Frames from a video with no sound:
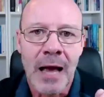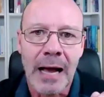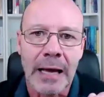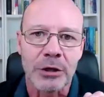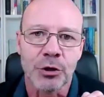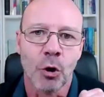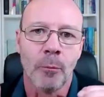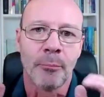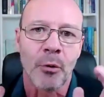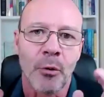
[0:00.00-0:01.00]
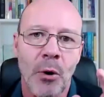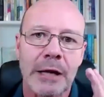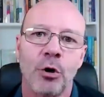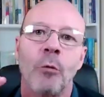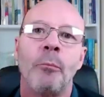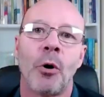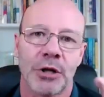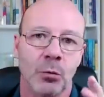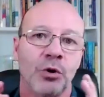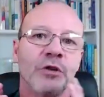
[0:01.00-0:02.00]
And your brain and your
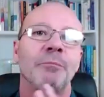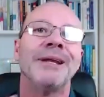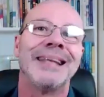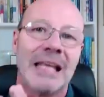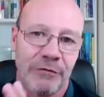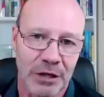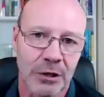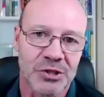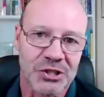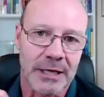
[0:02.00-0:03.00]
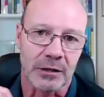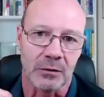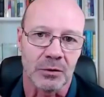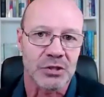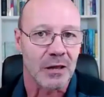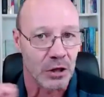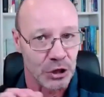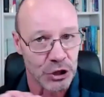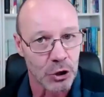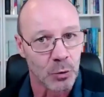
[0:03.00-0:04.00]
body would have been giving you signals that
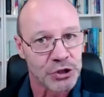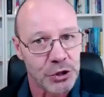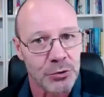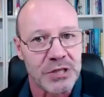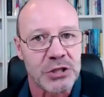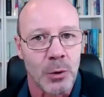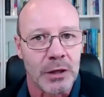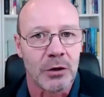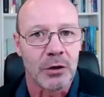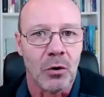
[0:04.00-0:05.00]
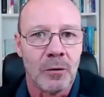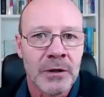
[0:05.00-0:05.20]
you were choosing to ignore.